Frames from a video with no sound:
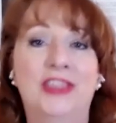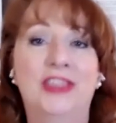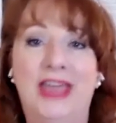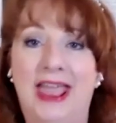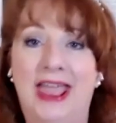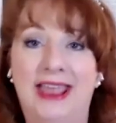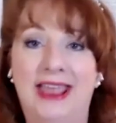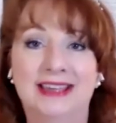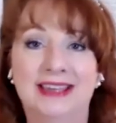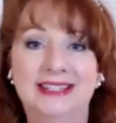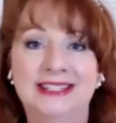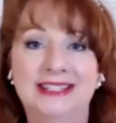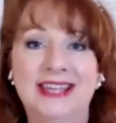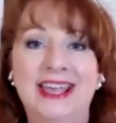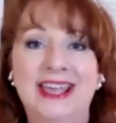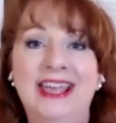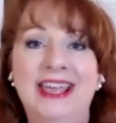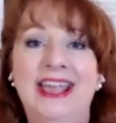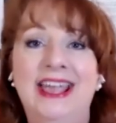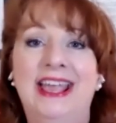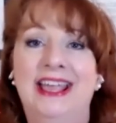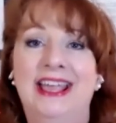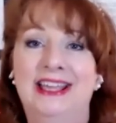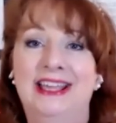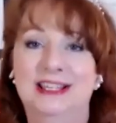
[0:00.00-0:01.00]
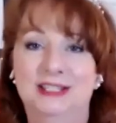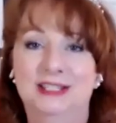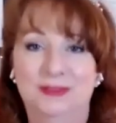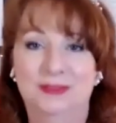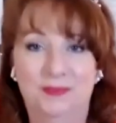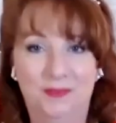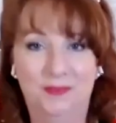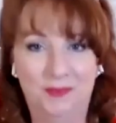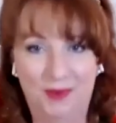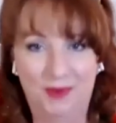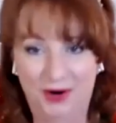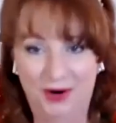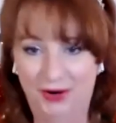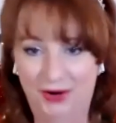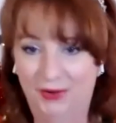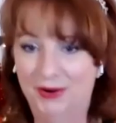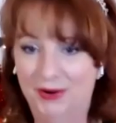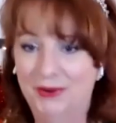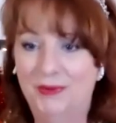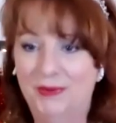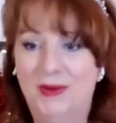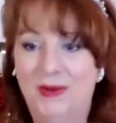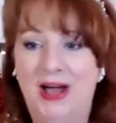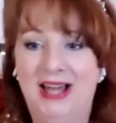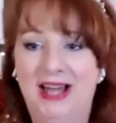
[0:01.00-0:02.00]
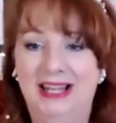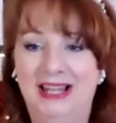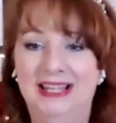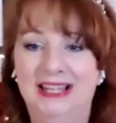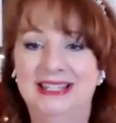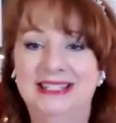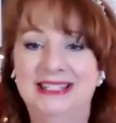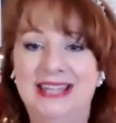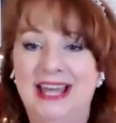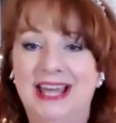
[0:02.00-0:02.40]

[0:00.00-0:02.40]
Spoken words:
thanks is Margaret Wallace.